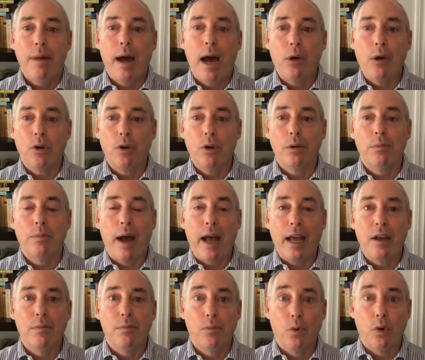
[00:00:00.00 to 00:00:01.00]
powered by
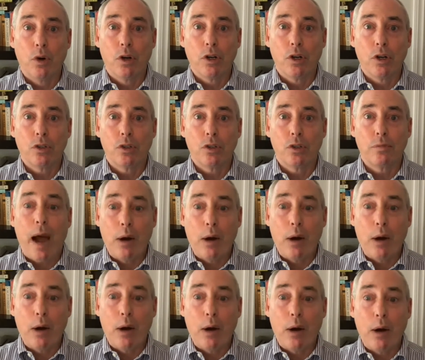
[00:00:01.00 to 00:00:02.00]
a more
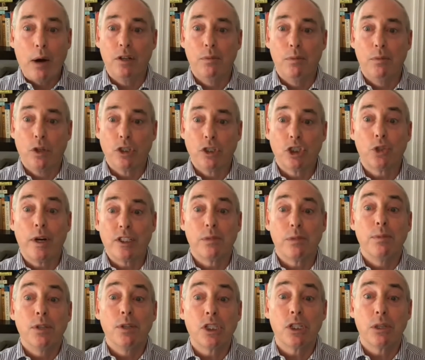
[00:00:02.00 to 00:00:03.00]
powerful and a more
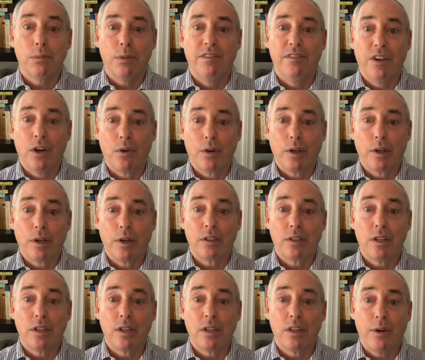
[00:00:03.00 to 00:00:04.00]
transmissible variant of the
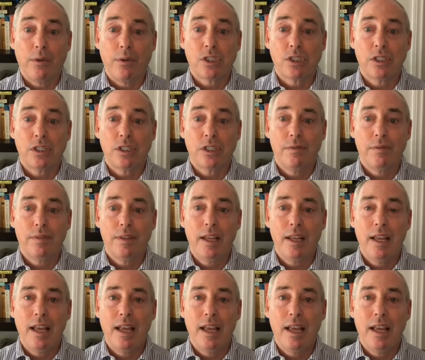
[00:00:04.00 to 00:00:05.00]
virus.
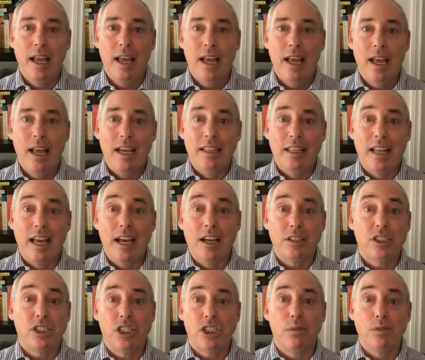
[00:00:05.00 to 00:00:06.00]
And the health
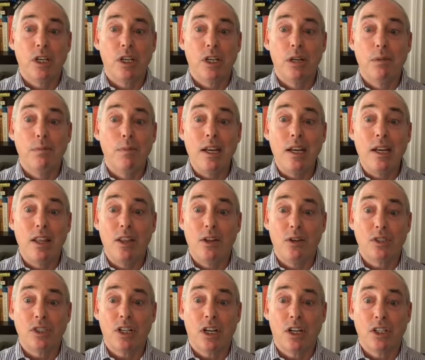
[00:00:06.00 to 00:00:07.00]
systems in many of
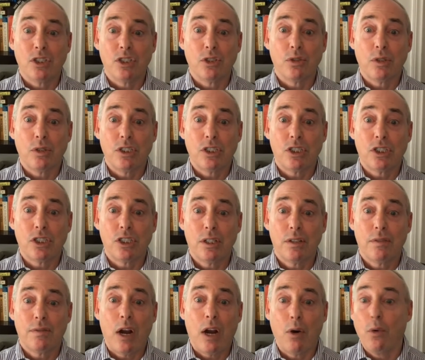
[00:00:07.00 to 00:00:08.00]
those countries
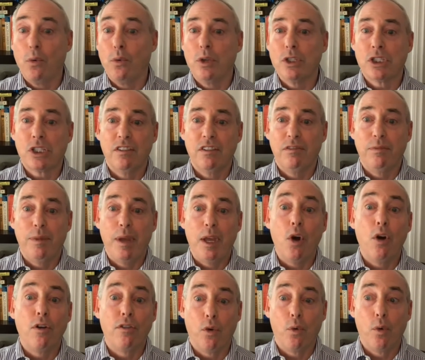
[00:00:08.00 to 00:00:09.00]
are at risk of being
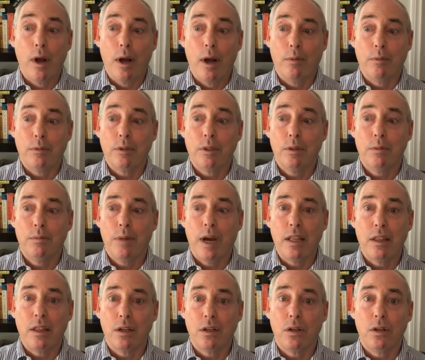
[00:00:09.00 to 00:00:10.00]
overwhelmed by
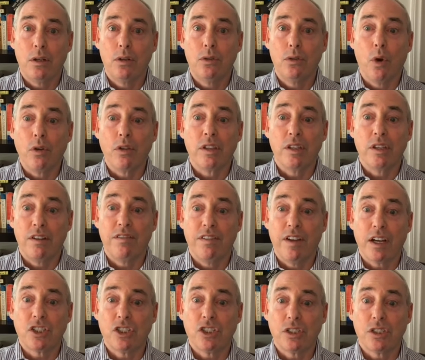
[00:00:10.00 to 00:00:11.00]
the growth in
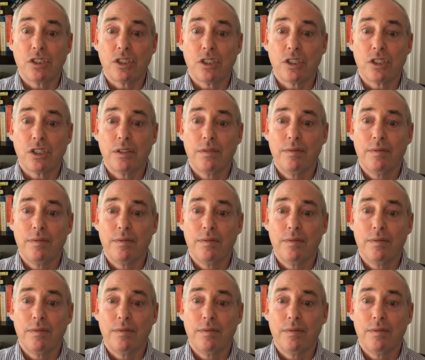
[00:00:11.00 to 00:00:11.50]
infections.